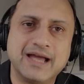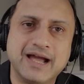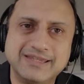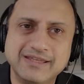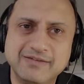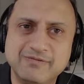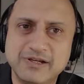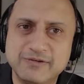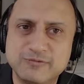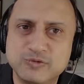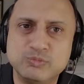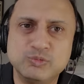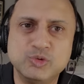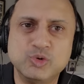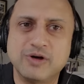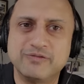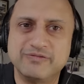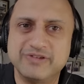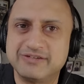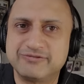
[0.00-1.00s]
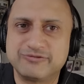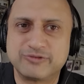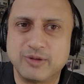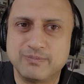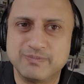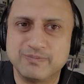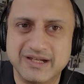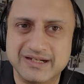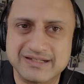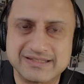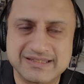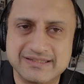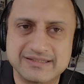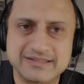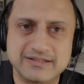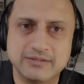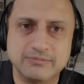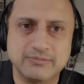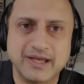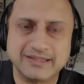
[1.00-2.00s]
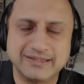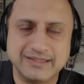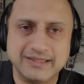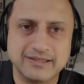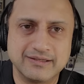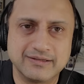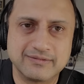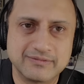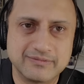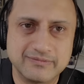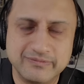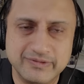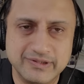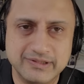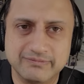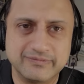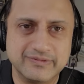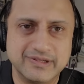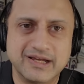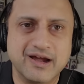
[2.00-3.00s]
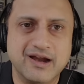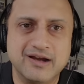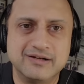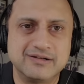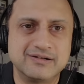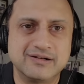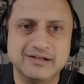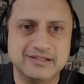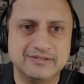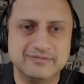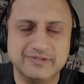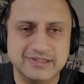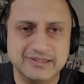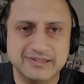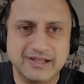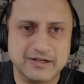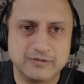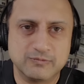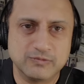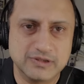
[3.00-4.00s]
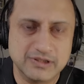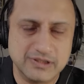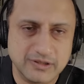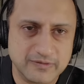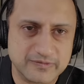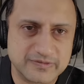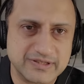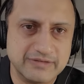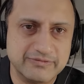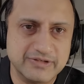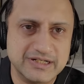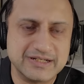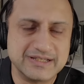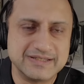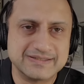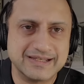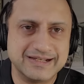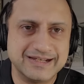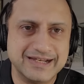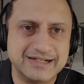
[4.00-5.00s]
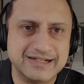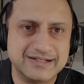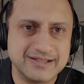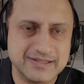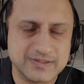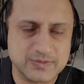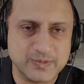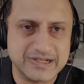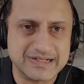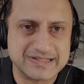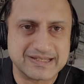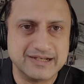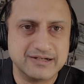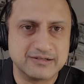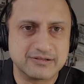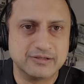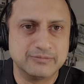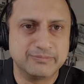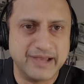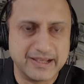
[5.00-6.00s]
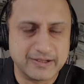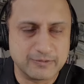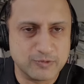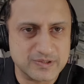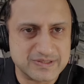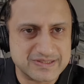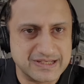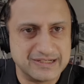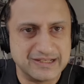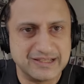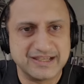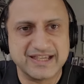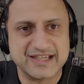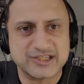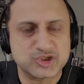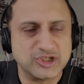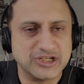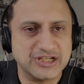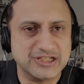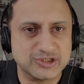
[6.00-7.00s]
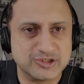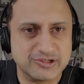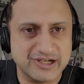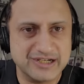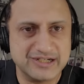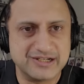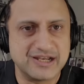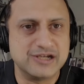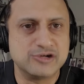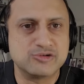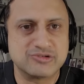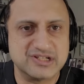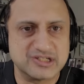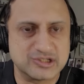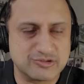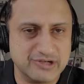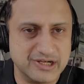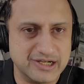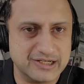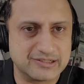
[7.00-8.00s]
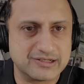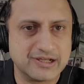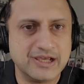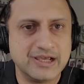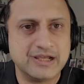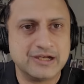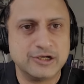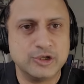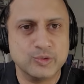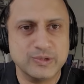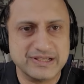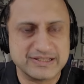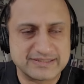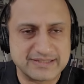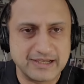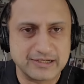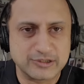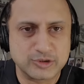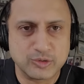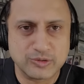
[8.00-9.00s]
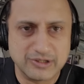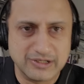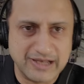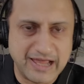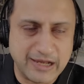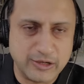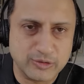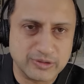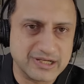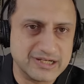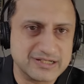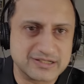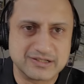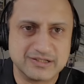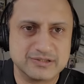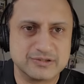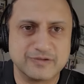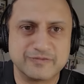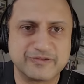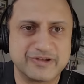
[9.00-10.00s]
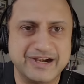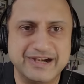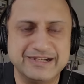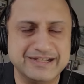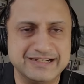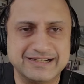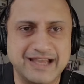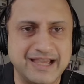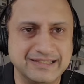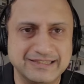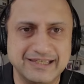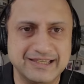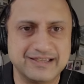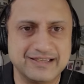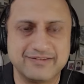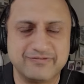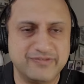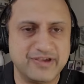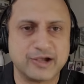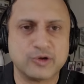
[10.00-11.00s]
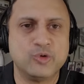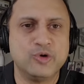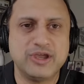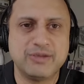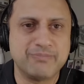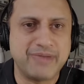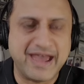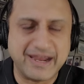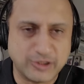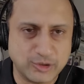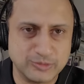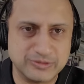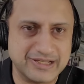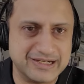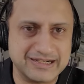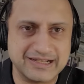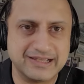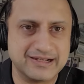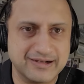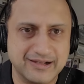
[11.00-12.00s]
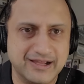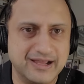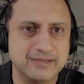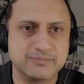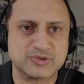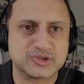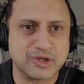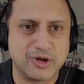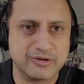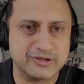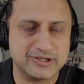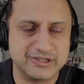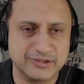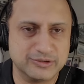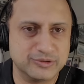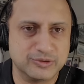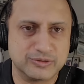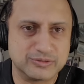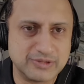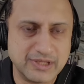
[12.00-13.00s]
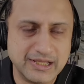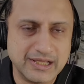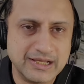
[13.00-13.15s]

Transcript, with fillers: I think we have to move away from that system. I think we, we can't live in that world of seventies and eighties where central bank was setting exchange rate, interest rate, doing sectoral allocations of credit. I think if we are going back to that era, I'm sorry, you know,